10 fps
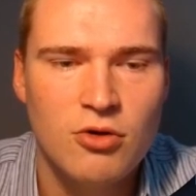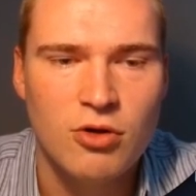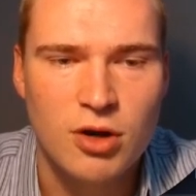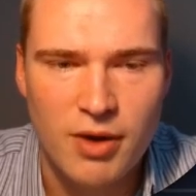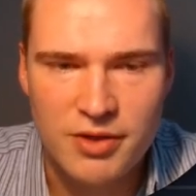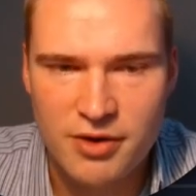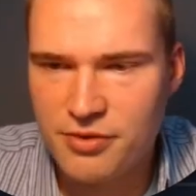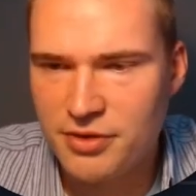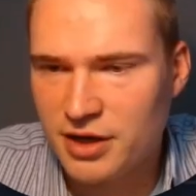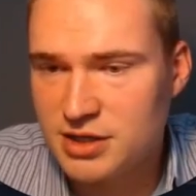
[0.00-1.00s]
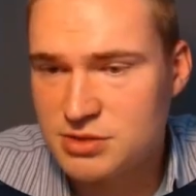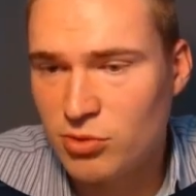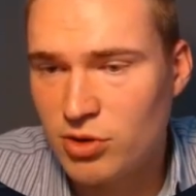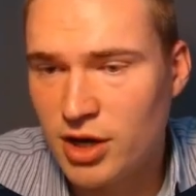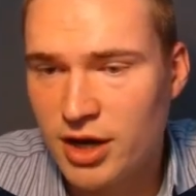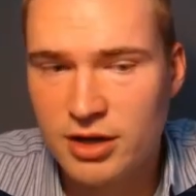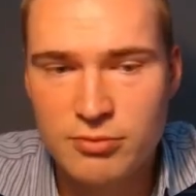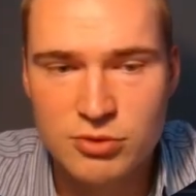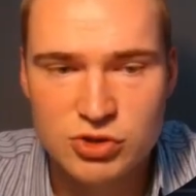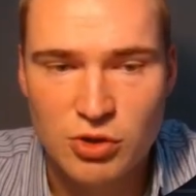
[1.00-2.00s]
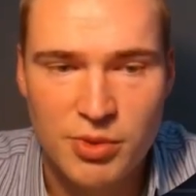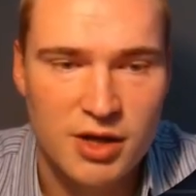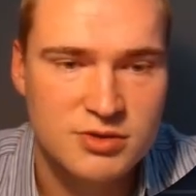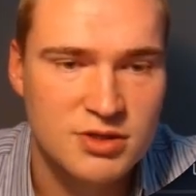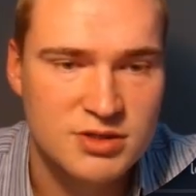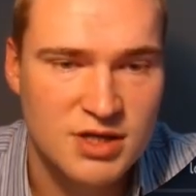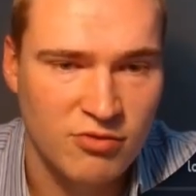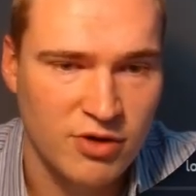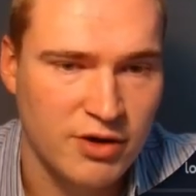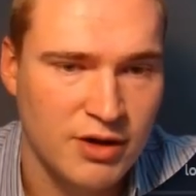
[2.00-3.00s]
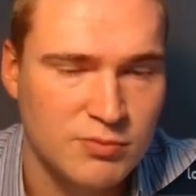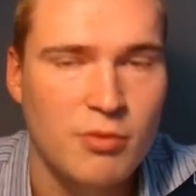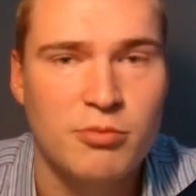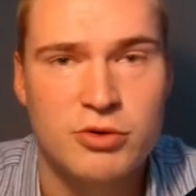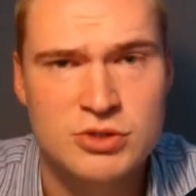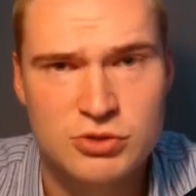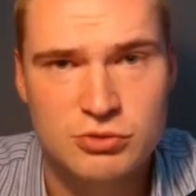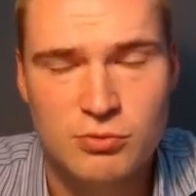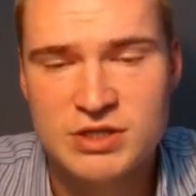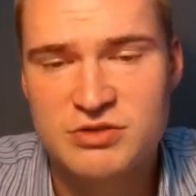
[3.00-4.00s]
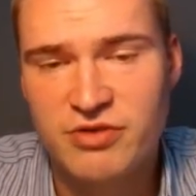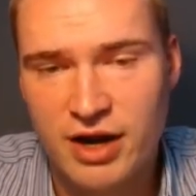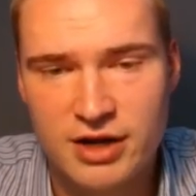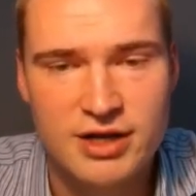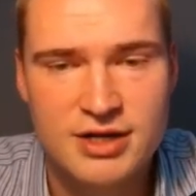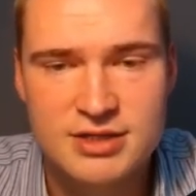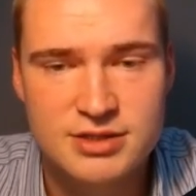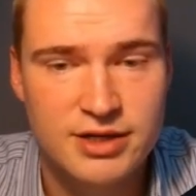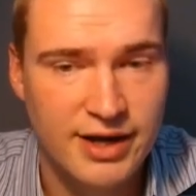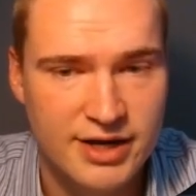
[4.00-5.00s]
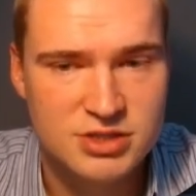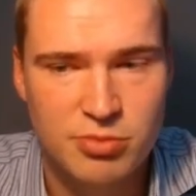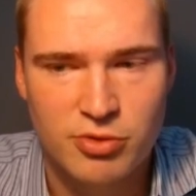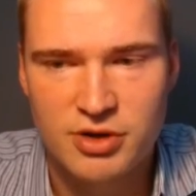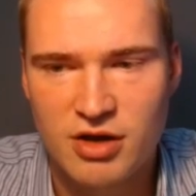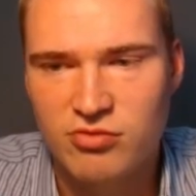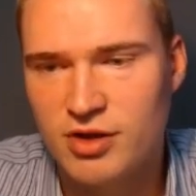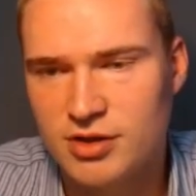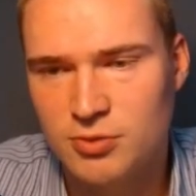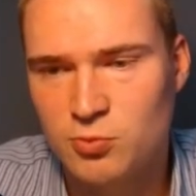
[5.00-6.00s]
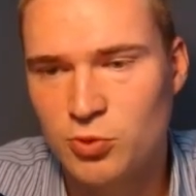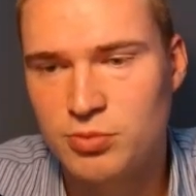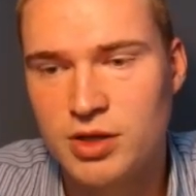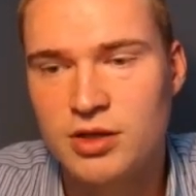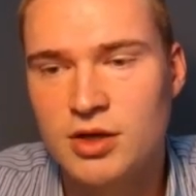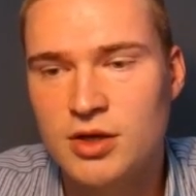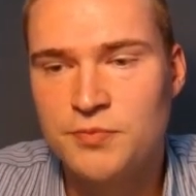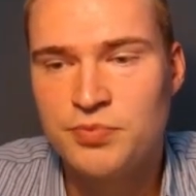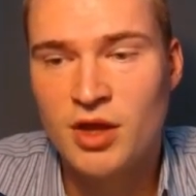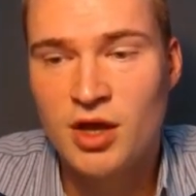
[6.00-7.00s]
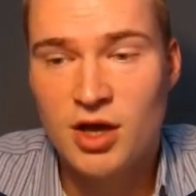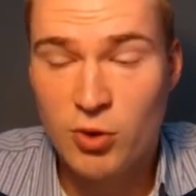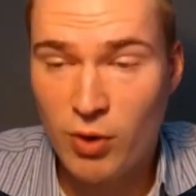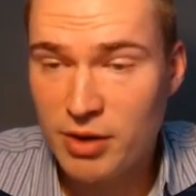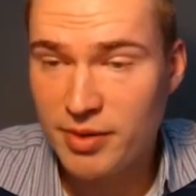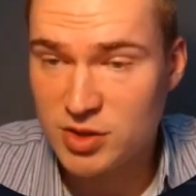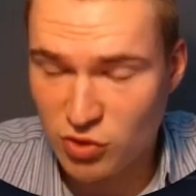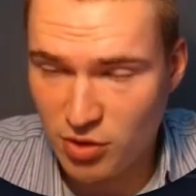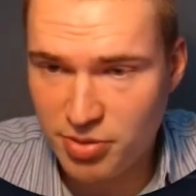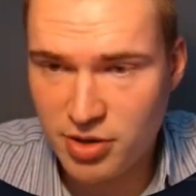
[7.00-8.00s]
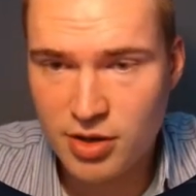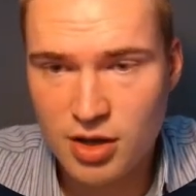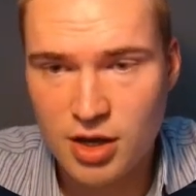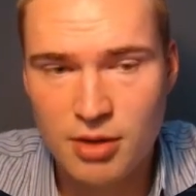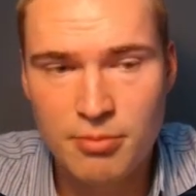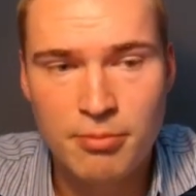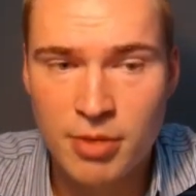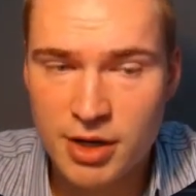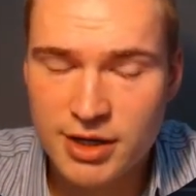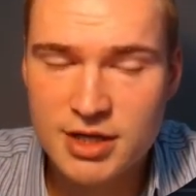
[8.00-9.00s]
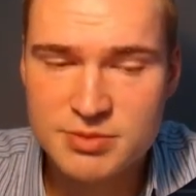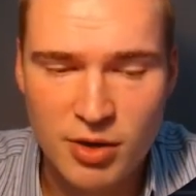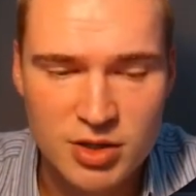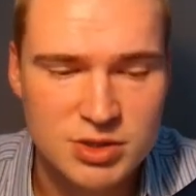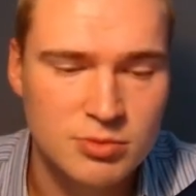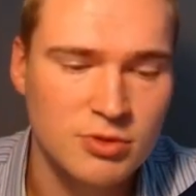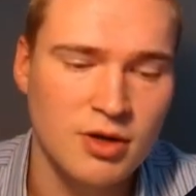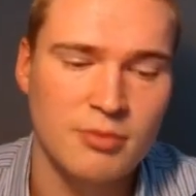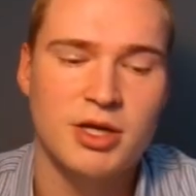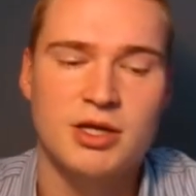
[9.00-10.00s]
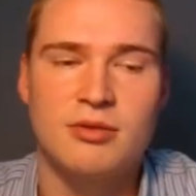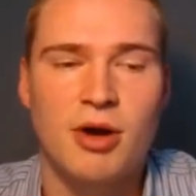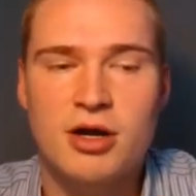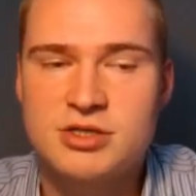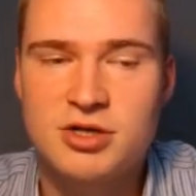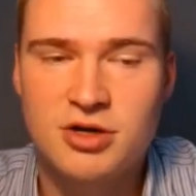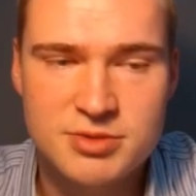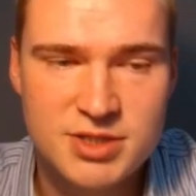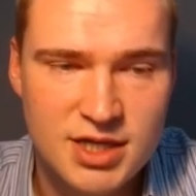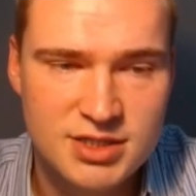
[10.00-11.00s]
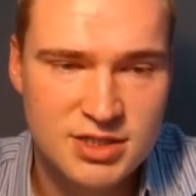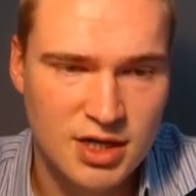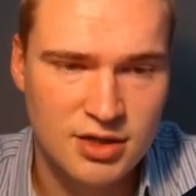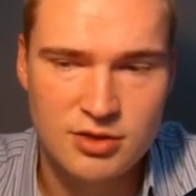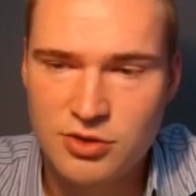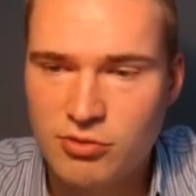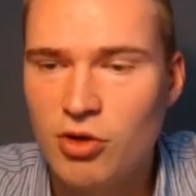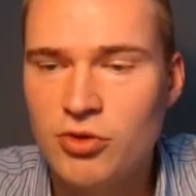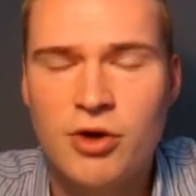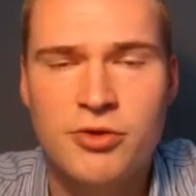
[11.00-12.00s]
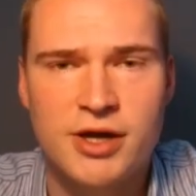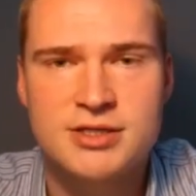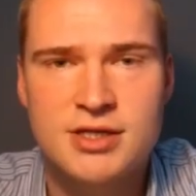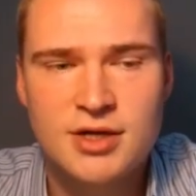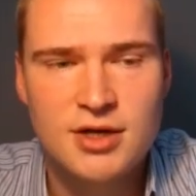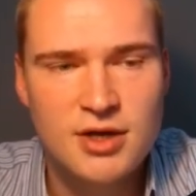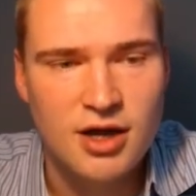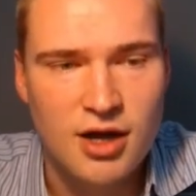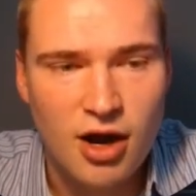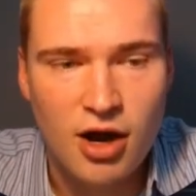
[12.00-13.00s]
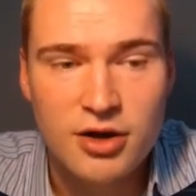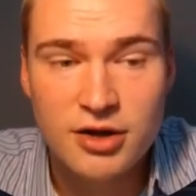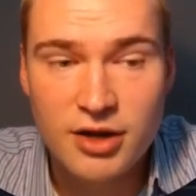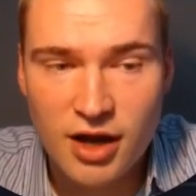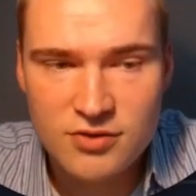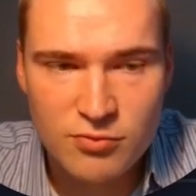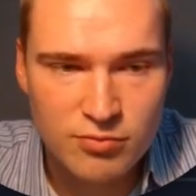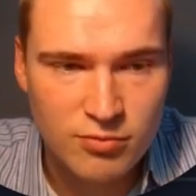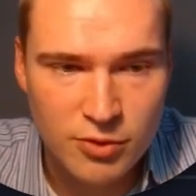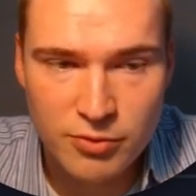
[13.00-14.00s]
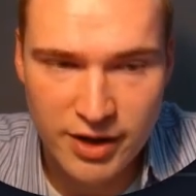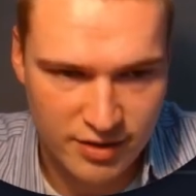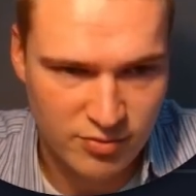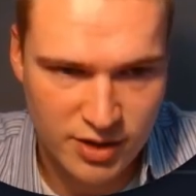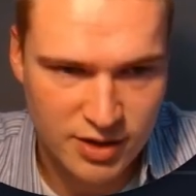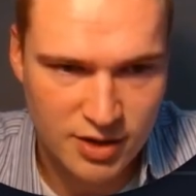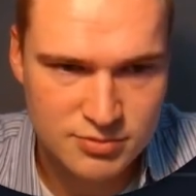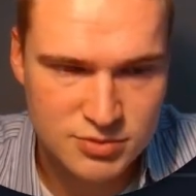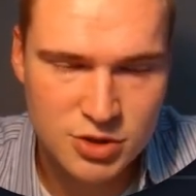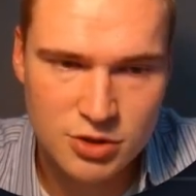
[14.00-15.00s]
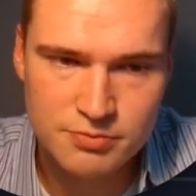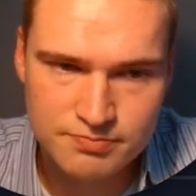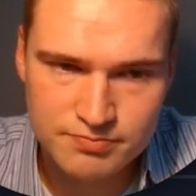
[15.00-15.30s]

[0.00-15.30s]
or whether I think it is more likely we'll drop down to this level here at 1.2, which frankly is the next support level, and that would be quite a big drop, but it is possible. I mean, the market circumstances, and you all know that, are not great right now. So